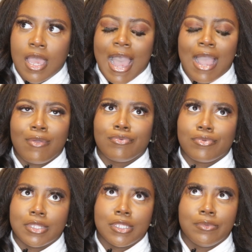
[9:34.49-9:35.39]
I
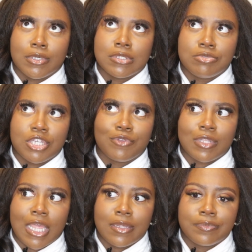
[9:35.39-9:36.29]
really want some
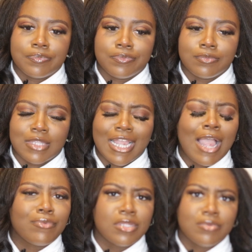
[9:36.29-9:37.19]
Chick-fil-A. Like,
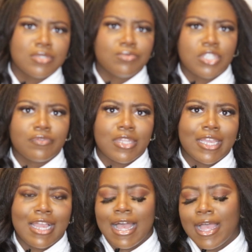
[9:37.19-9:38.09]
I really want some
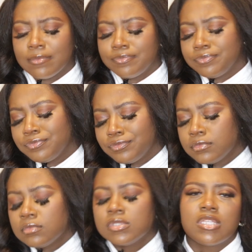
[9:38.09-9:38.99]
Chick-fil-A. God,
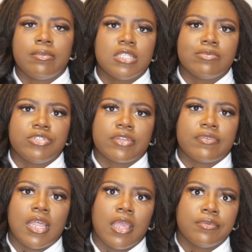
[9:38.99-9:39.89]
send me some
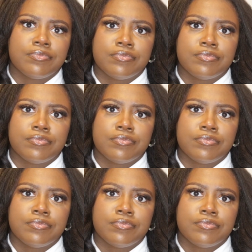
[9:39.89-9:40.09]
Chick-fil-A.